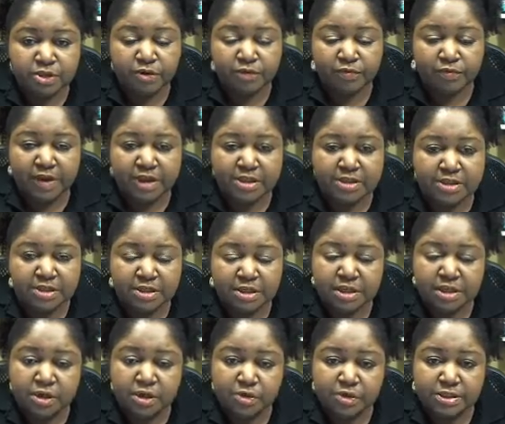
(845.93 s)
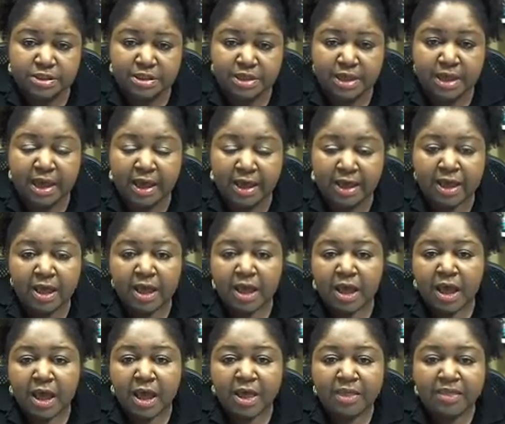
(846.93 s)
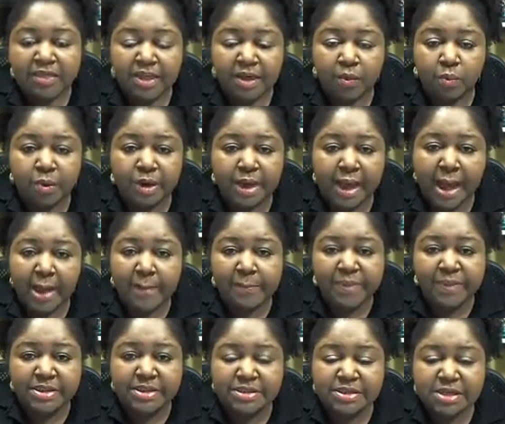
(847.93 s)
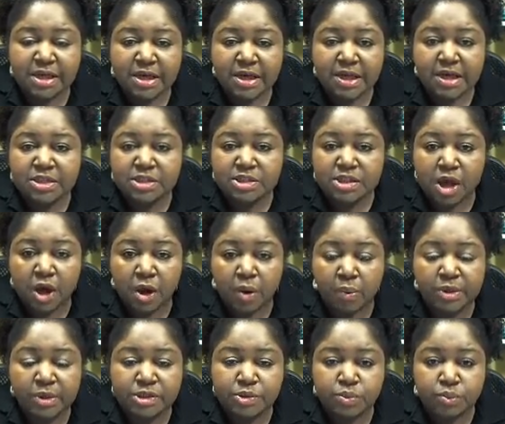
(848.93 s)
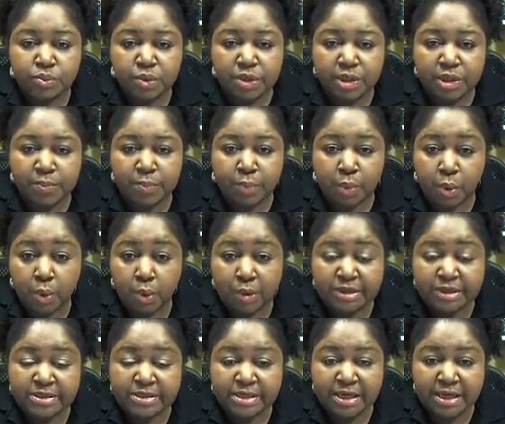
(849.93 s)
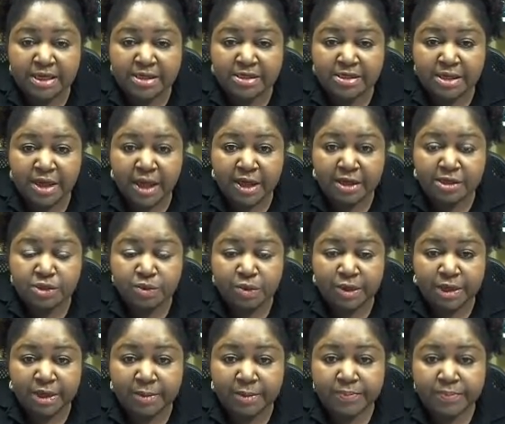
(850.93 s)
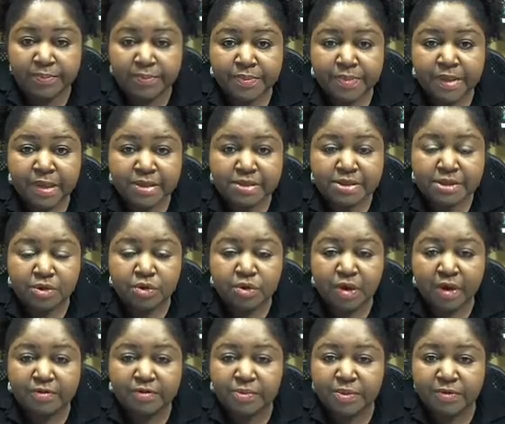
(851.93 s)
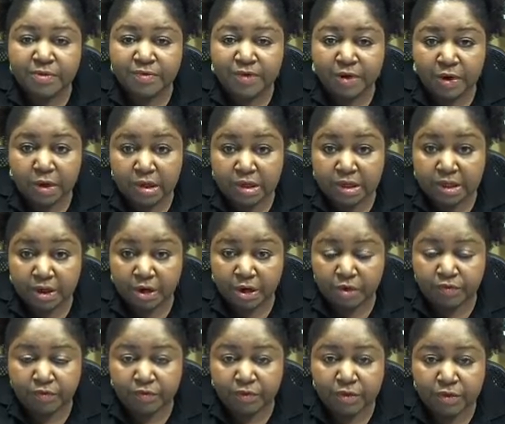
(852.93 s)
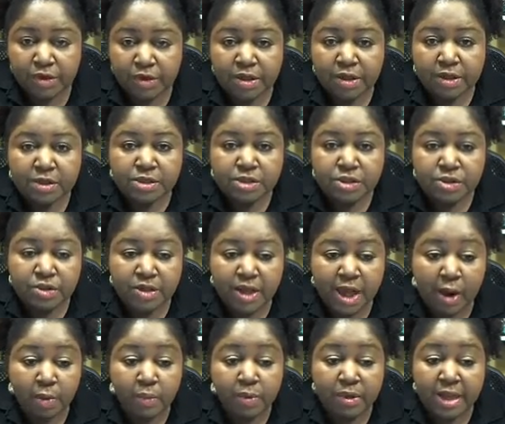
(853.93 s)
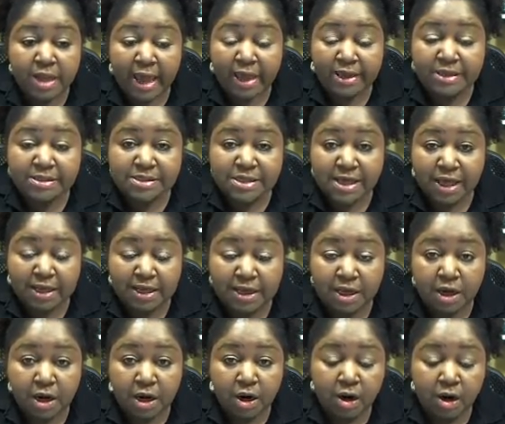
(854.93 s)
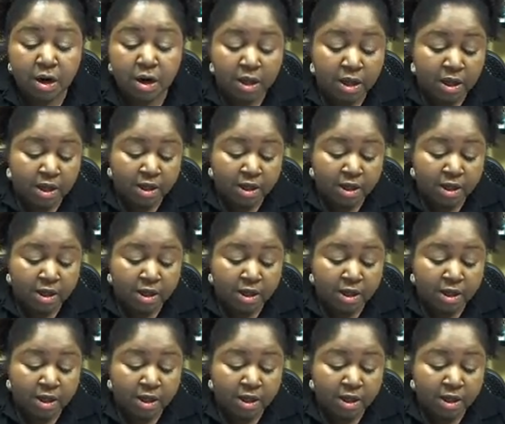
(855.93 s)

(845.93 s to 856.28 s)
to your face and ears and neck, then what happens, it's always really porous and dehydrated. So you have to be very careful to not relax that hair